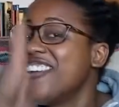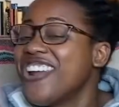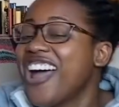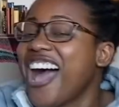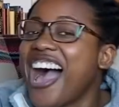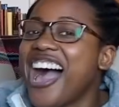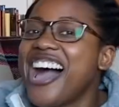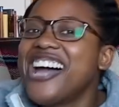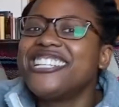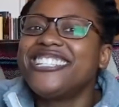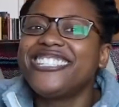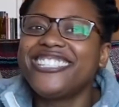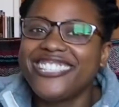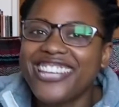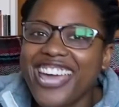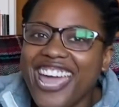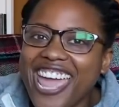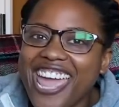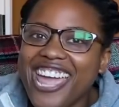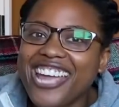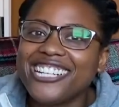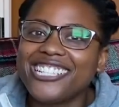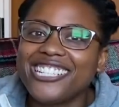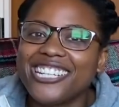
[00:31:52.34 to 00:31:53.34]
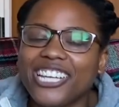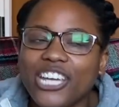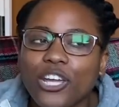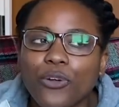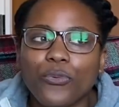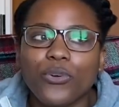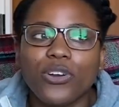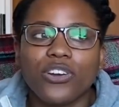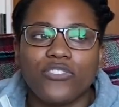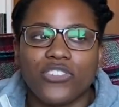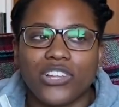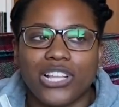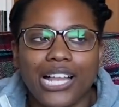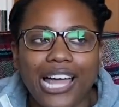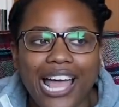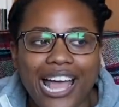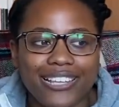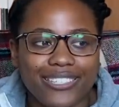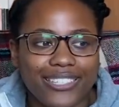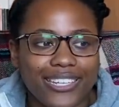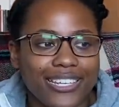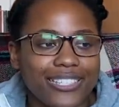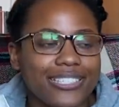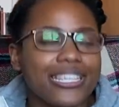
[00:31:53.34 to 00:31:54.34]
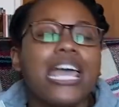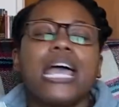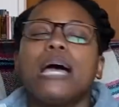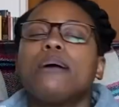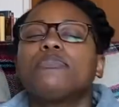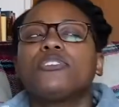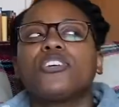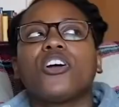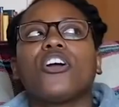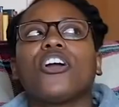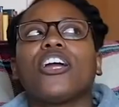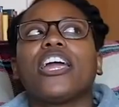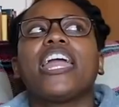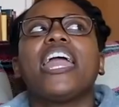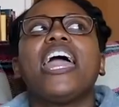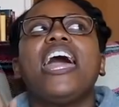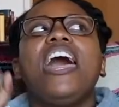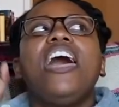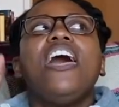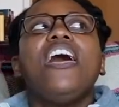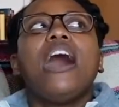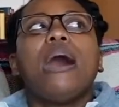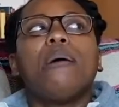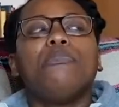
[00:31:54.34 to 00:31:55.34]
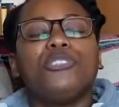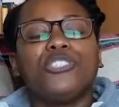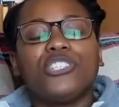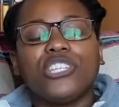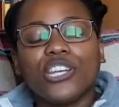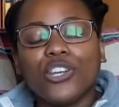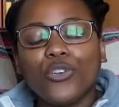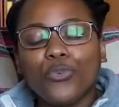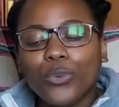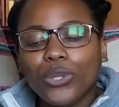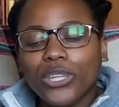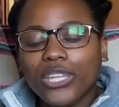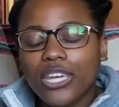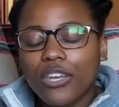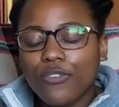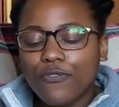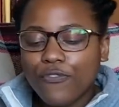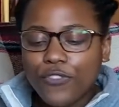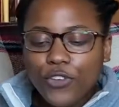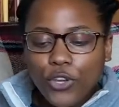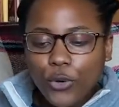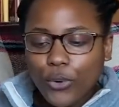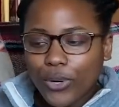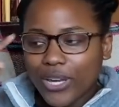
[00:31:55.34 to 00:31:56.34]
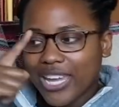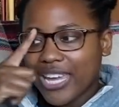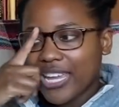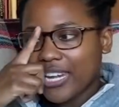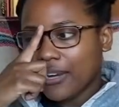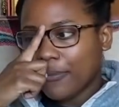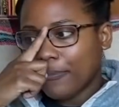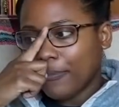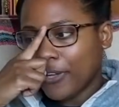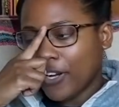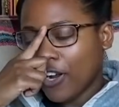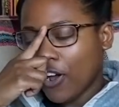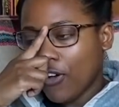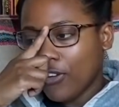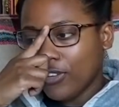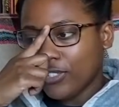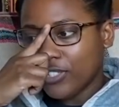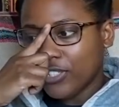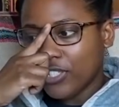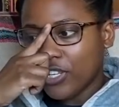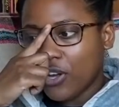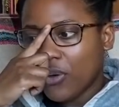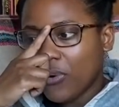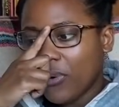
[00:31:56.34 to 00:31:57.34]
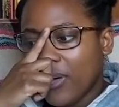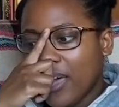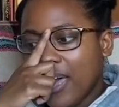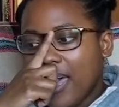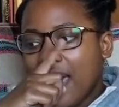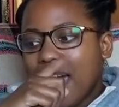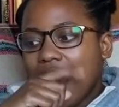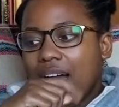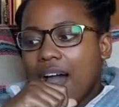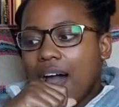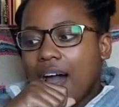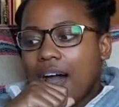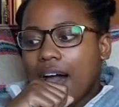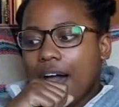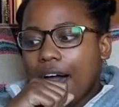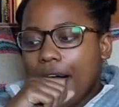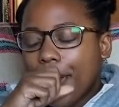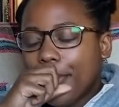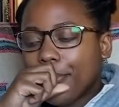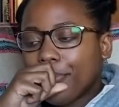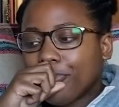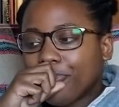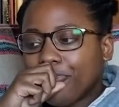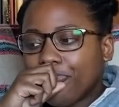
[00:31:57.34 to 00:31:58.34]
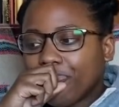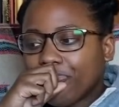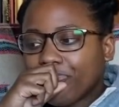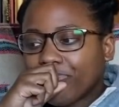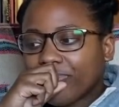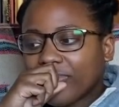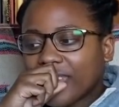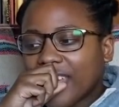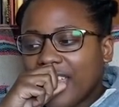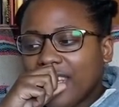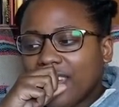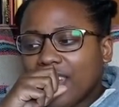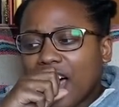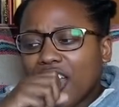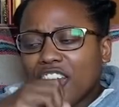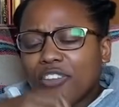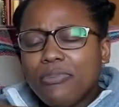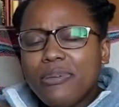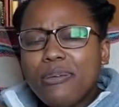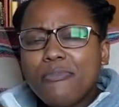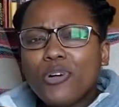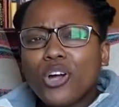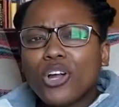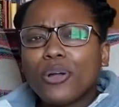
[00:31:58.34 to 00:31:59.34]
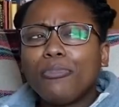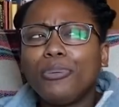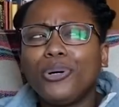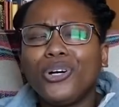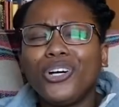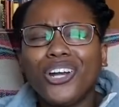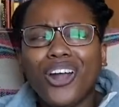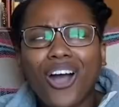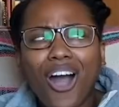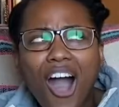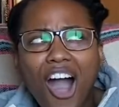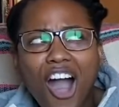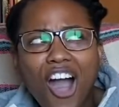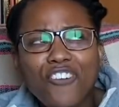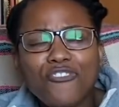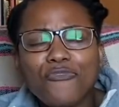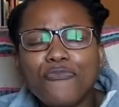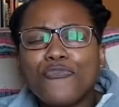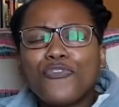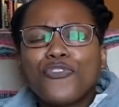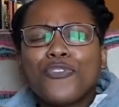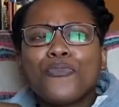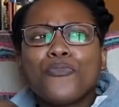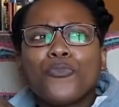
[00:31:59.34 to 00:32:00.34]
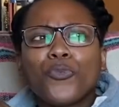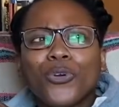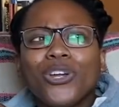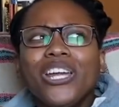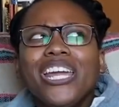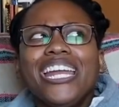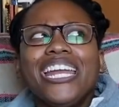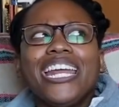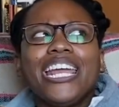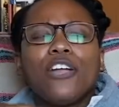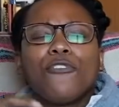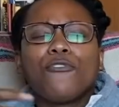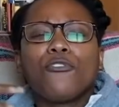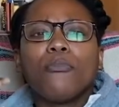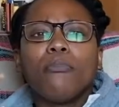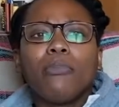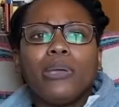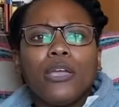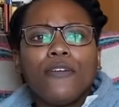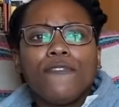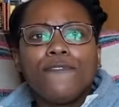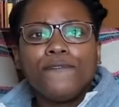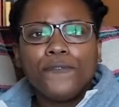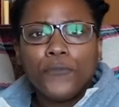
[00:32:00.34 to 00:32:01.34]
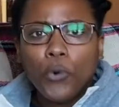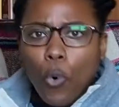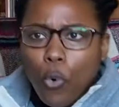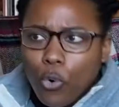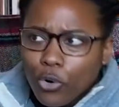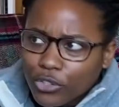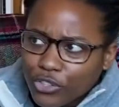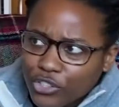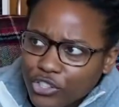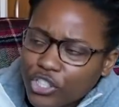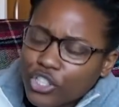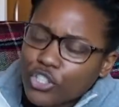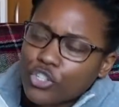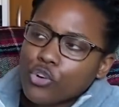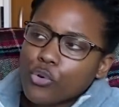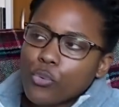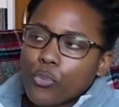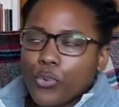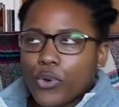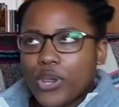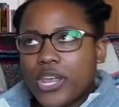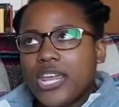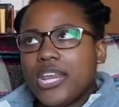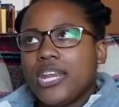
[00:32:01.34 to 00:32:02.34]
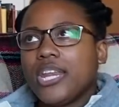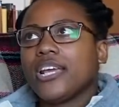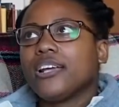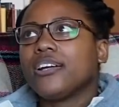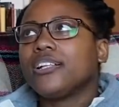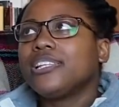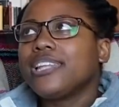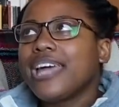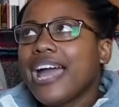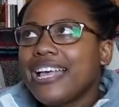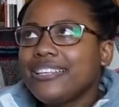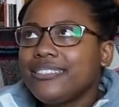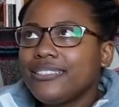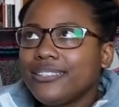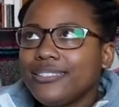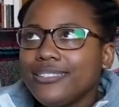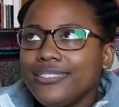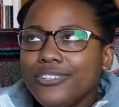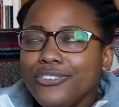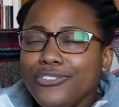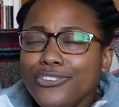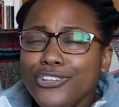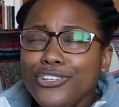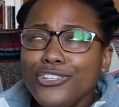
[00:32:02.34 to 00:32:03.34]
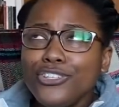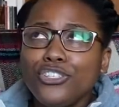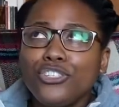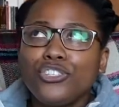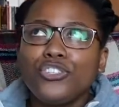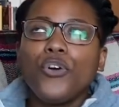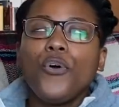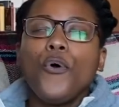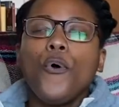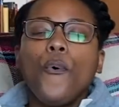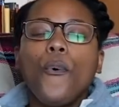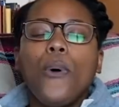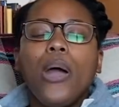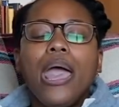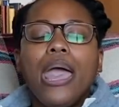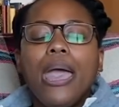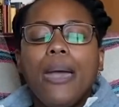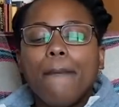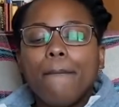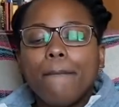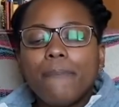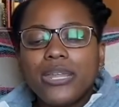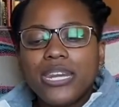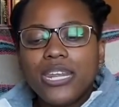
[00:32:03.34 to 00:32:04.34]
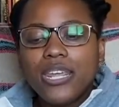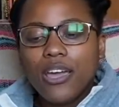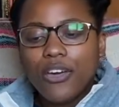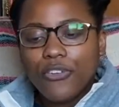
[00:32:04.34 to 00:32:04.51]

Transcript: not saying to get rid of the classics. I'm sorry. I'm just getting really infuriated. But also, um, a lot of people are put off from reading, from being forced to read classics. There's just so many